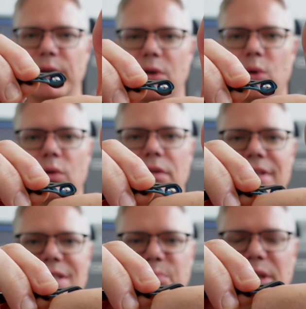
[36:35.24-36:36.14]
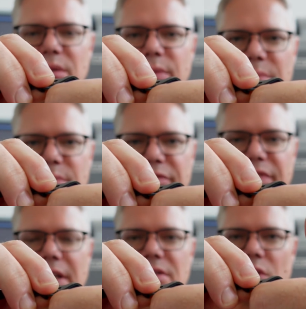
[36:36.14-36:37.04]
call the speed bump
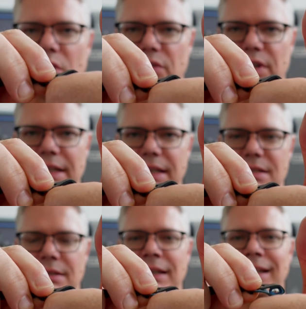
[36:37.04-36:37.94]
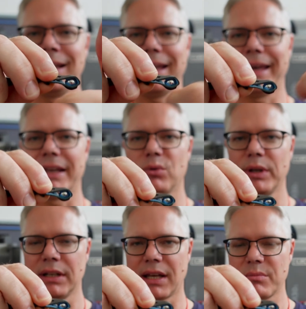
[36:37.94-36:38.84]
effect on release. And
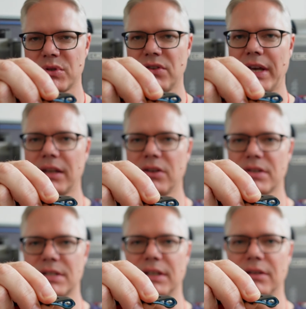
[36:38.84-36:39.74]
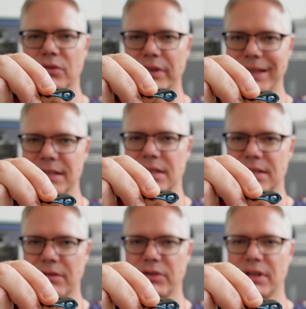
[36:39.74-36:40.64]
when it comes to accuracy, release is
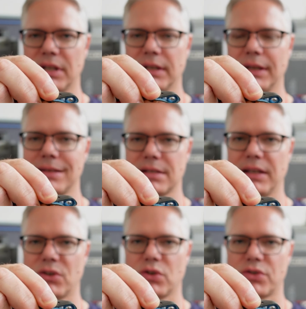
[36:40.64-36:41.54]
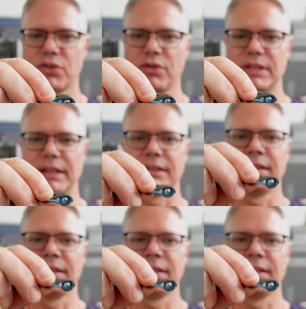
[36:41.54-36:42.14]
everything in slingshot shooting.